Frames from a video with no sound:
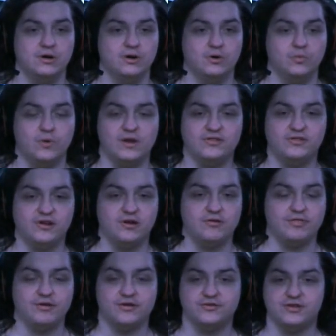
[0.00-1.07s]
Wednesday or
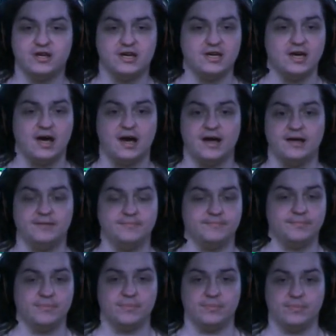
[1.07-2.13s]
Thursday, I
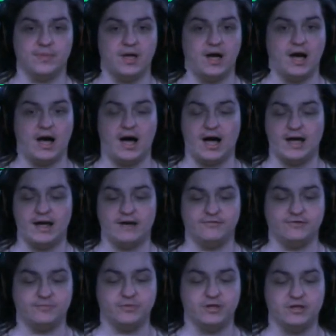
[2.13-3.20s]
have
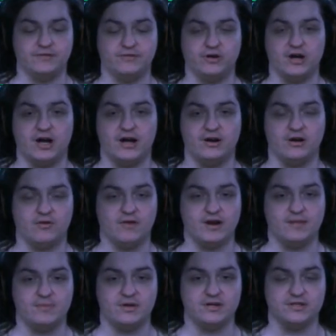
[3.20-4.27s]
completely forgotten already
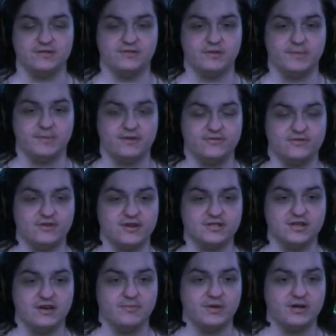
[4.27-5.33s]
because of the amount of stress
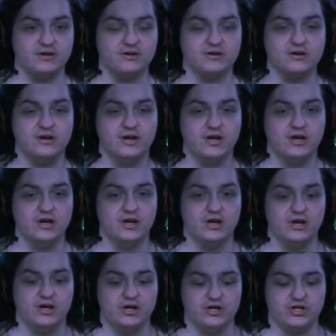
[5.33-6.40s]
I have been under,
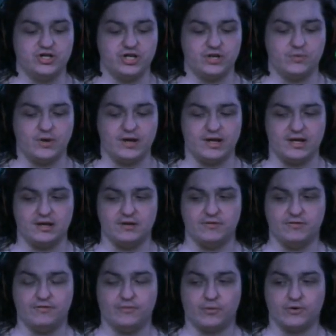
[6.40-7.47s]
she went in
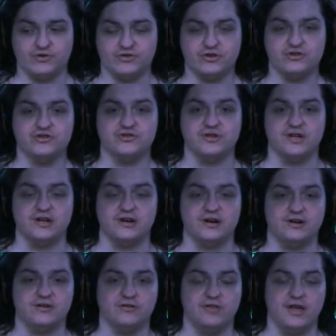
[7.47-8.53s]
for surgery on
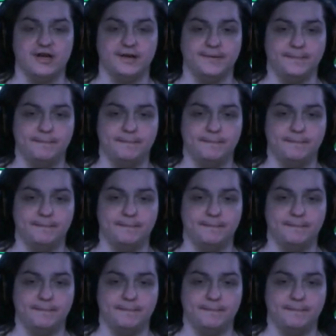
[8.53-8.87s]
her leg.